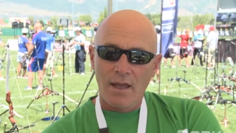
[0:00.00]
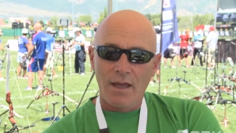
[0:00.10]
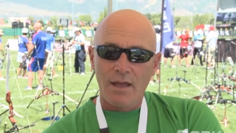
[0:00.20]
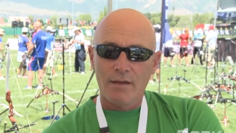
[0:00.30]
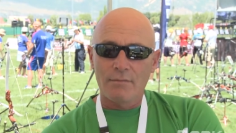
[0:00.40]

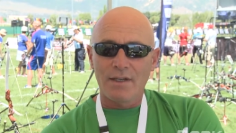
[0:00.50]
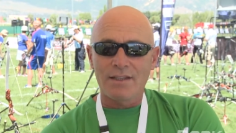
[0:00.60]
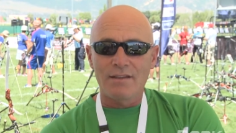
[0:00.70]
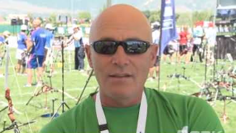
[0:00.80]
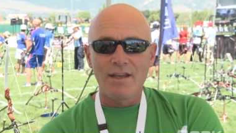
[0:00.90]
Um,
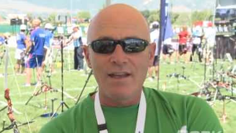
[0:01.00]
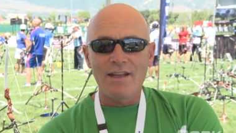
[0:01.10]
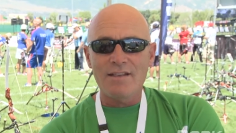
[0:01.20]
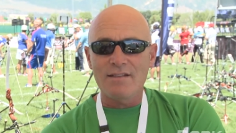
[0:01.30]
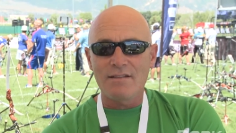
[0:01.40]
it
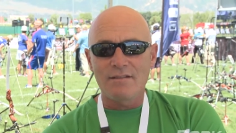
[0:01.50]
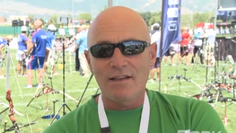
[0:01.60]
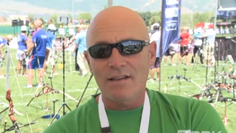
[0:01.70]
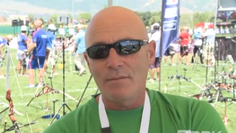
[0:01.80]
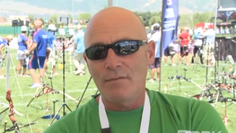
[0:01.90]
is
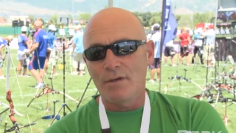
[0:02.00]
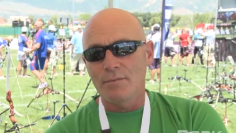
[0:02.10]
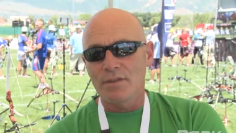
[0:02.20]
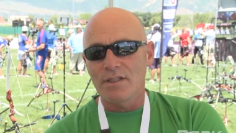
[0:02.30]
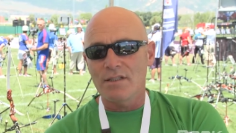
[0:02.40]
at the
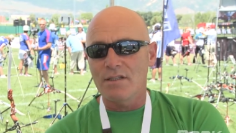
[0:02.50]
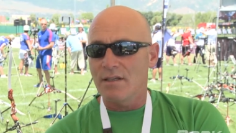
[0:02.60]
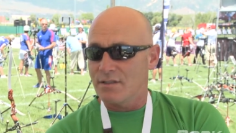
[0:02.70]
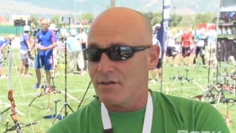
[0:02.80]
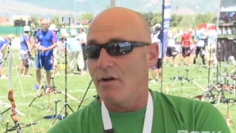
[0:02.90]
moment. It's
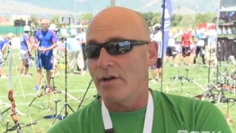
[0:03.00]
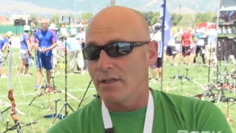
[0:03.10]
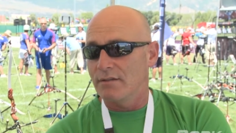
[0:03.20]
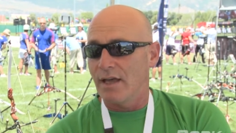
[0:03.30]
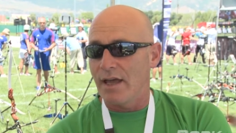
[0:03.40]
it's growing.